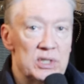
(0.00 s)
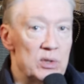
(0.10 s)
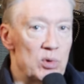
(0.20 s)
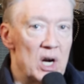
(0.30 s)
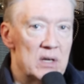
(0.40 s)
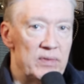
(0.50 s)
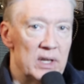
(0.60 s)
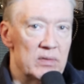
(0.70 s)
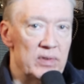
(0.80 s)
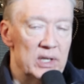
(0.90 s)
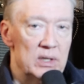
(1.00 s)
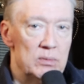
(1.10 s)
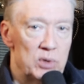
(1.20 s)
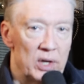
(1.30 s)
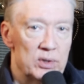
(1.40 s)
and the Rockefeller
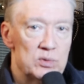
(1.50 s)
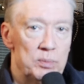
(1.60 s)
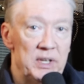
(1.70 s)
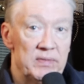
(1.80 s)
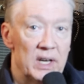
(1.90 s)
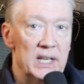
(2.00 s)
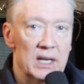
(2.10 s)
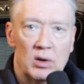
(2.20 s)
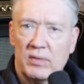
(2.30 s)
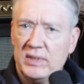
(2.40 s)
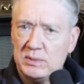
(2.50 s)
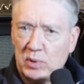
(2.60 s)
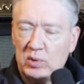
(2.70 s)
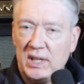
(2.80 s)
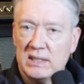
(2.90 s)
brothers would be funding all of these
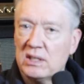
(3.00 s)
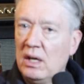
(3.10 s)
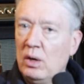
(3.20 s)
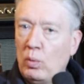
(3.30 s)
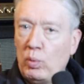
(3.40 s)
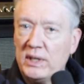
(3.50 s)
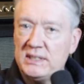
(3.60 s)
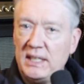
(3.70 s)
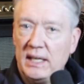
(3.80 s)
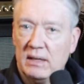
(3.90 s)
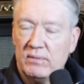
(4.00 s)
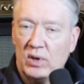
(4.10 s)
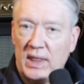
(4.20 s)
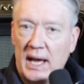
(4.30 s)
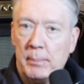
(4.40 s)
protests. What's in it
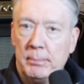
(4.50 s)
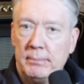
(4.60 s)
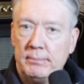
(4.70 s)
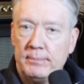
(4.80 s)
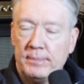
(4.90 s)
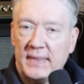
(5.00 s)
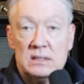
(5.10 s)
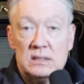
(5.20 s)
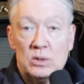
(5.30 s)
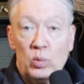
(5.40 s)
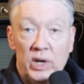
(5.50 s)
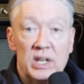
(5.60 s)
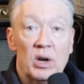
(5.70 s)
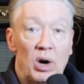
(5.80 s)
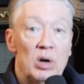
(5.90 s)
for them? We
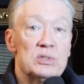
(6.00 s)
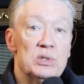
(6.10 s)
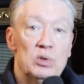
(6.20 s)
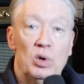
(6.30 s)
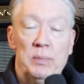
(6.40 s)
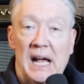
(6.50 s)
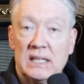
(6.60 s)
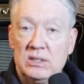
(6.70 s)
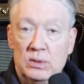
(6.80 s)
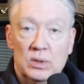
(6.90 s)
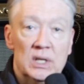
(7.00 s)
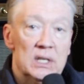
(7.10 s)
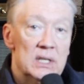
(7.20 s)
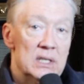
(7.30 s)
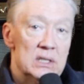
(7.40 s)
could also go back to
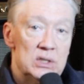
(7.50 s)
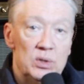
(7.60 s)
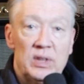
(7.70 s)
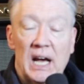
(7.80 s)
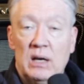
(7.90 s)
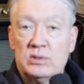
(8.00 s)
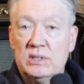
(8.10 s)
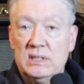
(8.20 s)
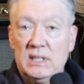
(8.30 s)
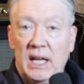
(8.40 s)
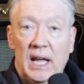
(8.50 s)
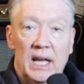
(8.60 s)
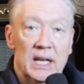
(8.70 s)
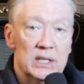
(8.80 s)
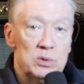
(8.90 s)

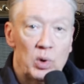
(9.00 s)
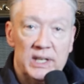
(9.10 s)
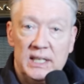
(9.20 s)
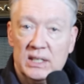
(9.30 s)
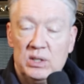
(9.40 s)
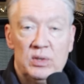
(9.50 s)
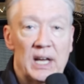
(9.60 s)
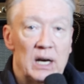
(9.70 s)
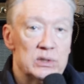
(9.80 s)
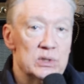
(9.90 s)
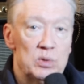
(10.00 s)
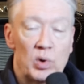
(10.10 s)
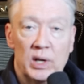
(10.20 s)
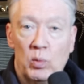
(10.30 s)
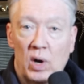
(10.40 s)
2020 and
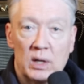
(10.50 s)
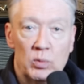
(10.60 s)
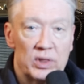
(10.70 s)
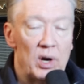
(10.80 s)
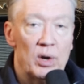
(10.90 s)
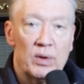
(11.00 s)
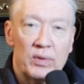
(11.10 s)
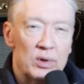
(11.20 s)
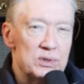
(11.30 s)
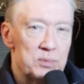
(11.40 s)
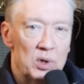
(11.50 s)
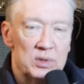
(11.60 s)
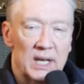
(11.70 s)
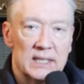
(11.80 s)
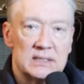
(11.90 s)
2021 with all of those
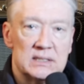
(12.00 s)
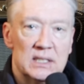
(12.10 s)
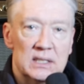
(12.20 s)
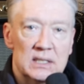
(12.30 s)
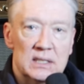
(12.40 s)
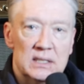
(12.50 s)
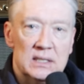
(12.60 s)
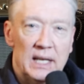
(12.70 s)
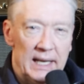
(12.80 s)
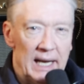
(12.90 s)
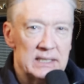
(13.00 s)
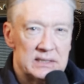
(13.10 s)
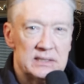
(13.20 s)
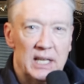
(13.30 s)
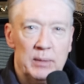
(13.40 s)
protests and ask
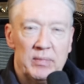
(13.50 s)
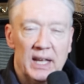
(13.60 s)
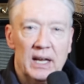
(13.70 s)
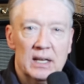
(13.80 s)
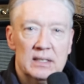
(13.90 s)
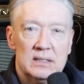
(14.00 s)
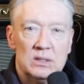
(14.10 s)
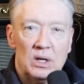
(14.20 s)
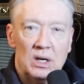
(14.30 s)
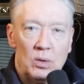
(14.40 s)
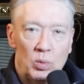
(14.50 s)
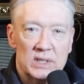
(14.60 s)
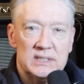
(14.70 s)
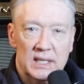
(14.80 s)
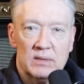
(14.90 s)
the same thing.
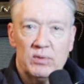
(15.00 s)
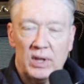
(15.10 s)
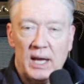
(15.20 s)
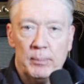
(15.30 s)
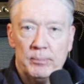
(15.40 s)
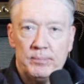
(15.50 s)
What's in it for them?